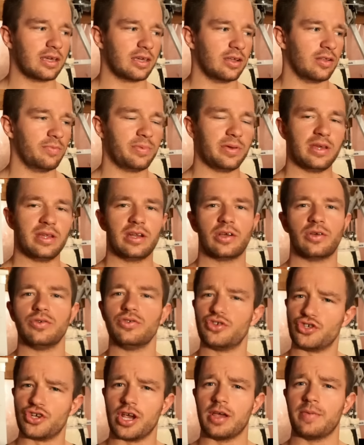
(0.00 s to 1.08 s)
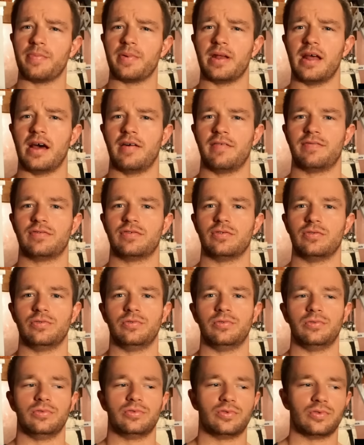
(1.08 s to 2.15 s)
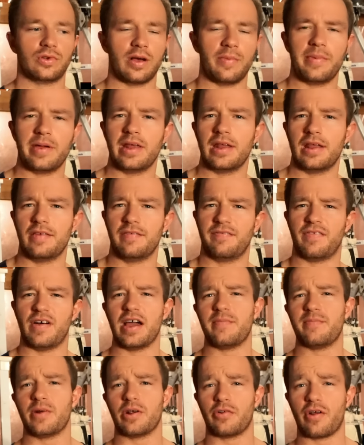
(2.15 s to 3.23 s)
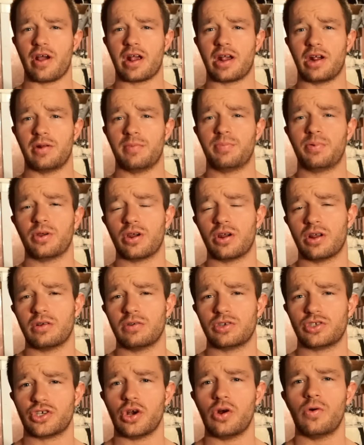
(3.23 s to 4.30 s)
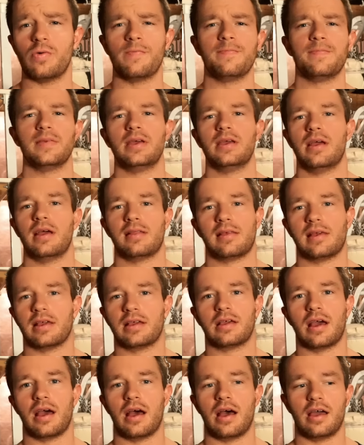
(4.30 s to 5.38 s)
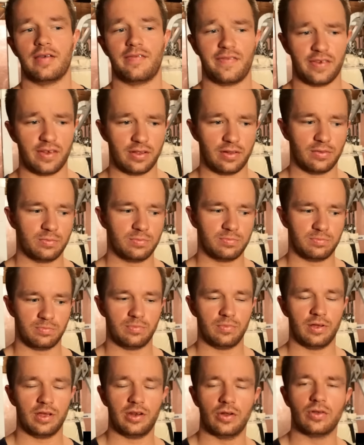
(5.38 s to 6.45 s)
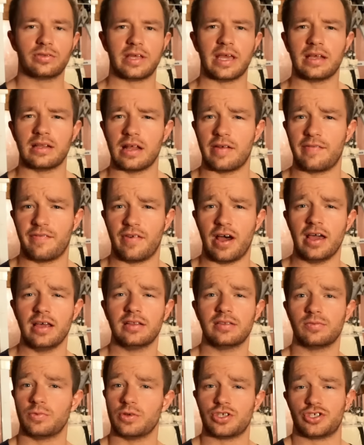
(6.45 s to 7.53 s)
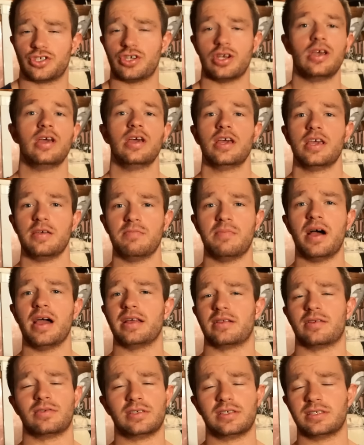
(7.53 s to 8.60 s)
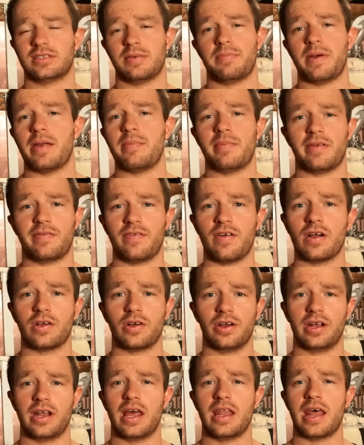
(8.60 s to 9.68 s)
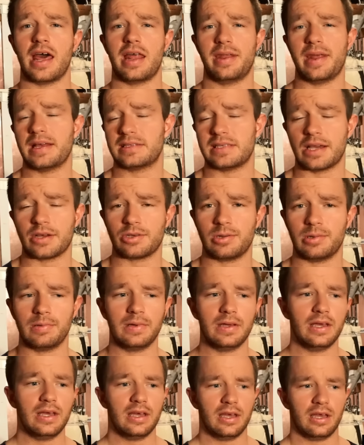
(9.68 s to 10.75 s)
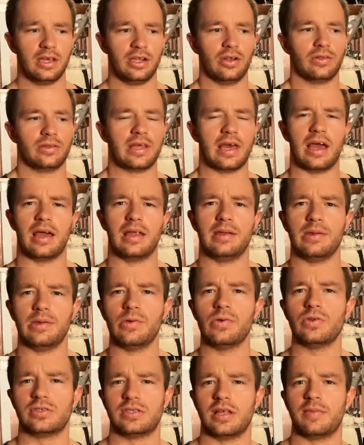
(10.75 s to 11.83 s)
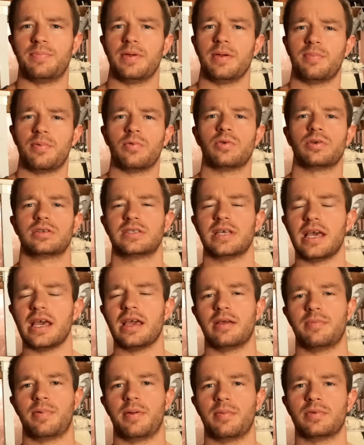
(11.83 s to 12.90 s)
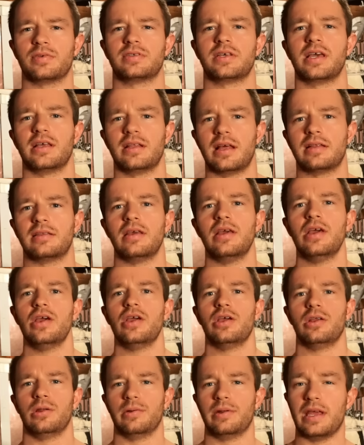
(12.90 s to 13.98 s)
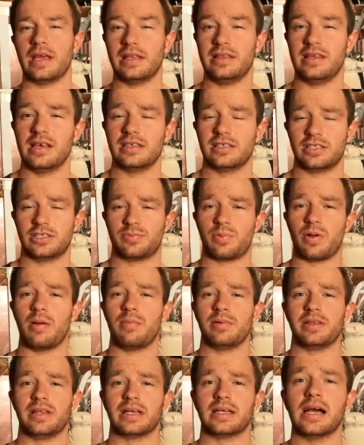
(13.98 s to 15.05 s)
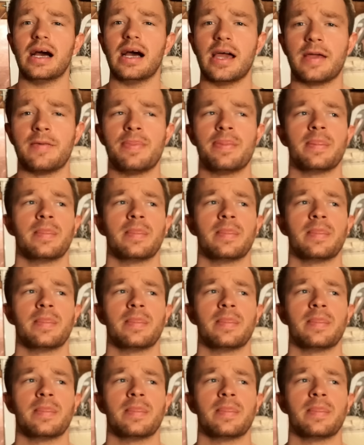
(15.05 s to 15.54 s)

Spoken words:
he'll be in a good shape enough to come in and fight McGregor and put on a good show. I feel take that fight, which he might, because he's a bad motherfucker. And that's actually the news that people were saying. People were saying that Nate Diaz is probably the guy.